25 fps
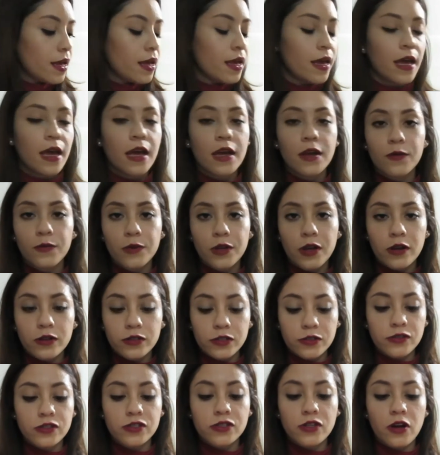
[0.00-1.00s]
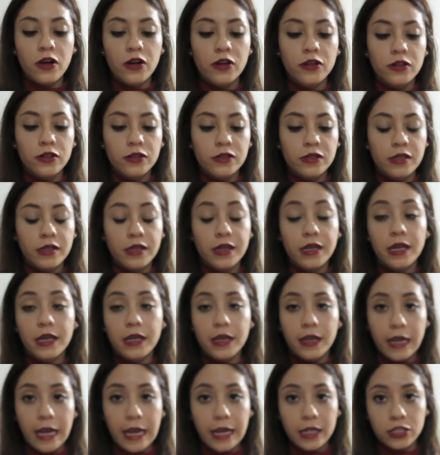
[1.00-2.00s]
And we also saw the
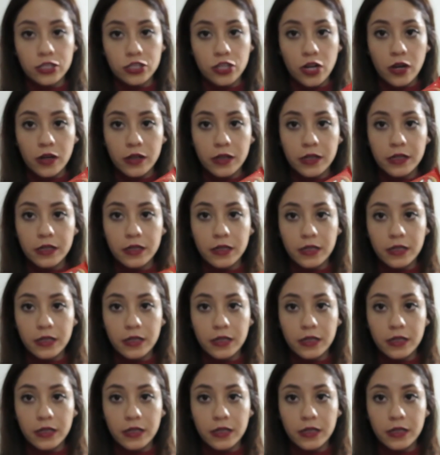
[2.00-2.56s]
Kit Kat chocolate.